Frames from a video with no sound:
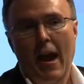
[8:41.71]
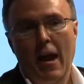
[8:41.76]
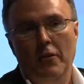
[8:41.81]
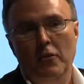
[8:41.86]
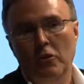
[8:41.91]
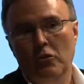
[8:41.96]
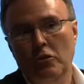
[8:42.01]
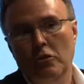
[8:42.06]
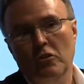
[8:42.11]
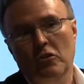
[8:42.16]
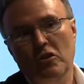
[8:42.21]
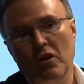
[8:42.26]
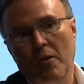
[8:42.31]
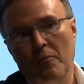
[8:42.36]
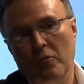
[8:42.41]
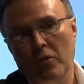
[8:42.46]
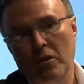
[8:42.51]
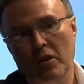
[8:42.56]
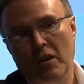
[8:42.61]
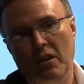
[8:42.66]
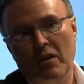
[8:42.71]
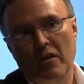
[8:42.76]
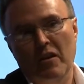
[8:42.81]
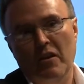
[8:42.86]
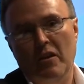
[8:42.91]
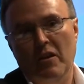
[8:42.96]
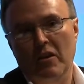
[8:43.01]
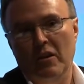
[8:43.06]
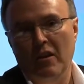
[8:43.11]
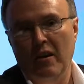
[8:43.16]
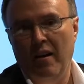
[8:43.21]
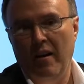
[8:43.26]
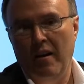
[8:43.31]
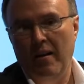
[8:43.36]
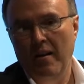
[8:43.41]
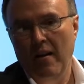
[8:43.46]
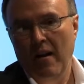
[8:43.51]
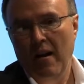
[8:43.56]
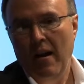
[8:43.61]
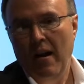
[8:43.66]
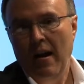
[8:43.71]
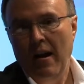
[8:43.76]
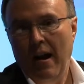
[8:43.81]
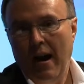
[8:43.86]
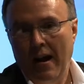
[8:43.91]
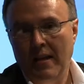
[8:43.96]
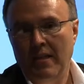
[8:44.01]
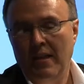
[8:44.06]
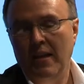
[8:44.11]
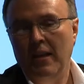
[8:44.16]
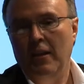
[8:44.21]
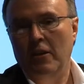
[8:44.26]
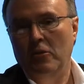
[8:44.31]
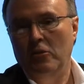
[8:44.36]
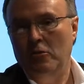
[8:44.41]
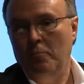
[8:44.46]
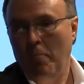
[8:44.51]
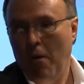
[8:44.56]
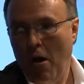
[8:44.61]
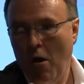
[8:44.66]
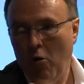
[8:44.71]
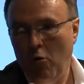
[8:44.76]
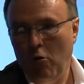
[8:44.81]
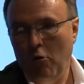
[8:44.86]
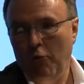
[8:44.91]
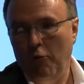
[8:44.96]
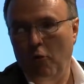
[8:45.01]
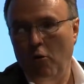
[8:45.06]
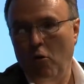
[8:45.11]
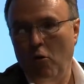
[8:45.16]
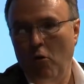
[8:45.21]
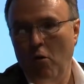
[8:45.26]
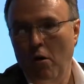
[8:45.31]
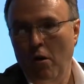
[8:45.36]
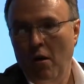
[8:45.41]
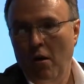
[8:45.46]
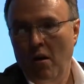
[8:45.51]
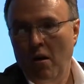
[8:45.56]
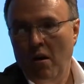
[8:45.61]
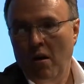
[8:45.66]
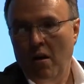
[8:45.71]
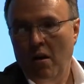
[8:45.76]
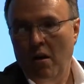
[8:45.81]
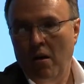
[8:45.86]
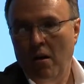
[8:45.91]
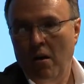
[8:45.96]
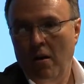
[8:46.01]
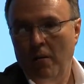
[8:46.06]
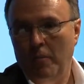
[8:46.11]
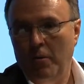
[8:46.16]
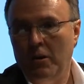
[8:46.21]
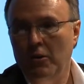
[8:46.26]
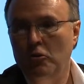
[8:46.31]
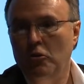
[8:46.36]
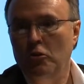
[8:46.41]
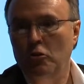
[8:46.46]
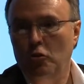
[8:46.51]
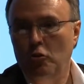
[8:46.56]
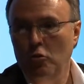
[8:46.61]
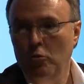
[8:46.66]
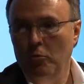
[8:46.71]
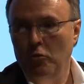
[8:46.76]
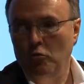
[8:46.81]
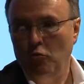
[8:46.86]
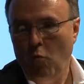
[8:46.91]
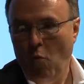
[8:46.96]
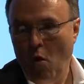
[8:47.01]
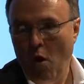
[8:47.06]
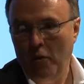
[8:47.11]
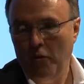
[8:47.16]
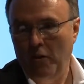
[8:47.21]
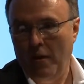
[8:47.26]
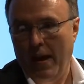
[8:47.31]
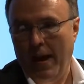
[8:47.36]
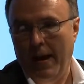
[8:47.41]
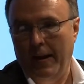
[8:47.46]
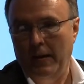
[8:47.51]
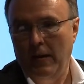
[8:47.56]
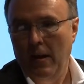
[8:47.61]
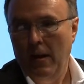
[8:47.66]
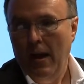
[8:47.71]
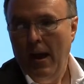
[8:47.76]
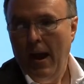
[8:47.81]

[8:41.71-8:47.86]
And this is something that I think is powerful because consumers want that.